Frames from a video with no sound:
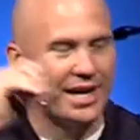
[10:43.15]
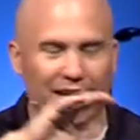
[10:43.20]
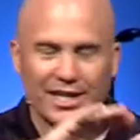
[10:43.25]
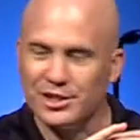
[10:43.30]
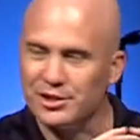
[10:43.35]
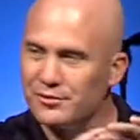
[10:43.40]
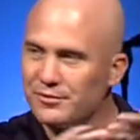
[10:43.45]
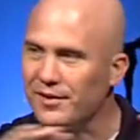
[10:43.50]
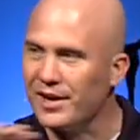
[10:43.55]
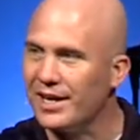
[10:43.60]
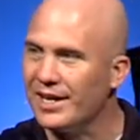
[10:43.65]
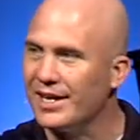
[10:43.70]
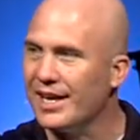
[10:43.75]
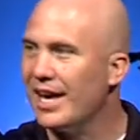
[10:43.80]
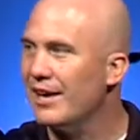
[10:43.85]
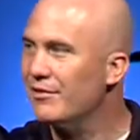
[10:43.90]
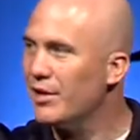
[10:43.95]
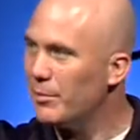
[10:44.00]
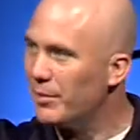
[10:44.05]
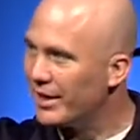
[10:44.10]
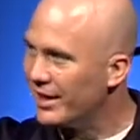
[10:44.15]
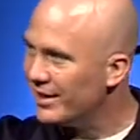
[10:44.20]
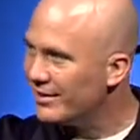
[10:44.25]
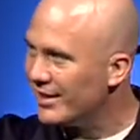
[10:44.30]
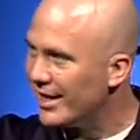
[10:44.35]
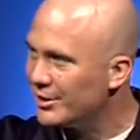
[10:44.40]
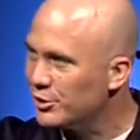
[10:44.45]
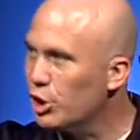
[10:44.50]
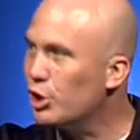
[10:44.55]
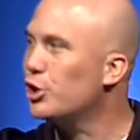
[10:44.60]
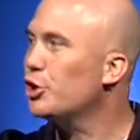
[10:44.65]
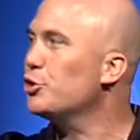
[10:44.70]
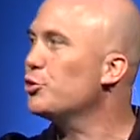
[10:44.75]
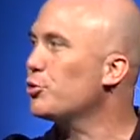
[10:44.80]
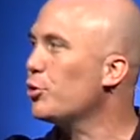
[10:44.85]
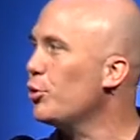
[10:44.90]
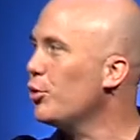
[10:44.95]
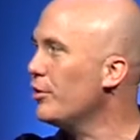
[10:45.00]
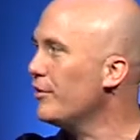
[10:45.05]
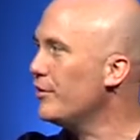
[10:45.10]
I just finally gave up. I took
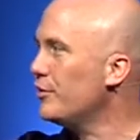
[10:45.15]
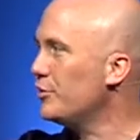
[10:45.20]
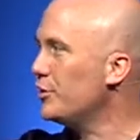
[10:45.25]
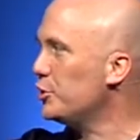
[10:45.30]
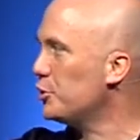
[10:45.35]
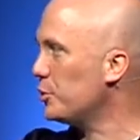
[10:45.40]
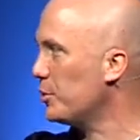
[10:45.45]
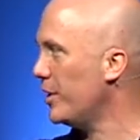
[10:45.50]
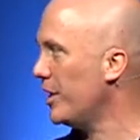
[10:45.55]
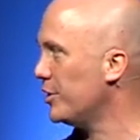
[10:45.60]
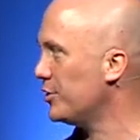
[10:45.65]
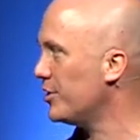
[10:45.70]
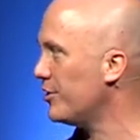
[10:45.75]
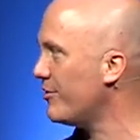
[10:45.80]
control of the situation,